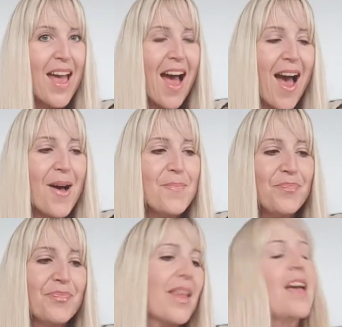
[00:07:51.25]

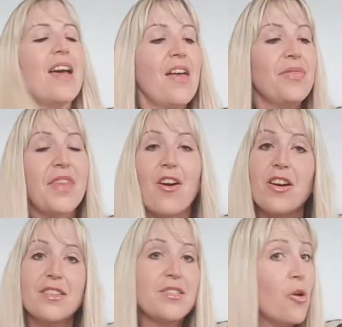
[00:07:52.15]
There
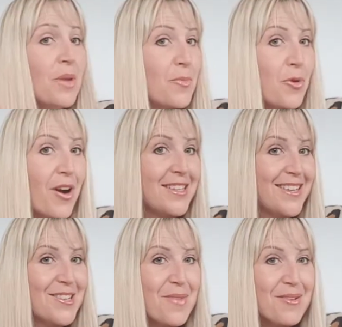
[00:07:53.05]
are so many more
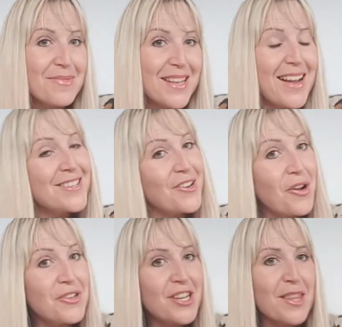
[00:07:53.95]
ideas on my website, so go
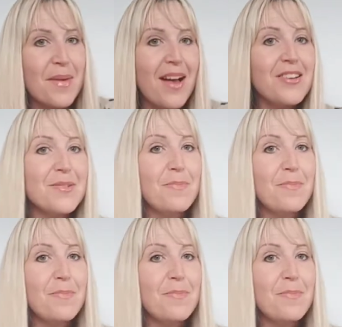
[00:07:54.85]
and check them out.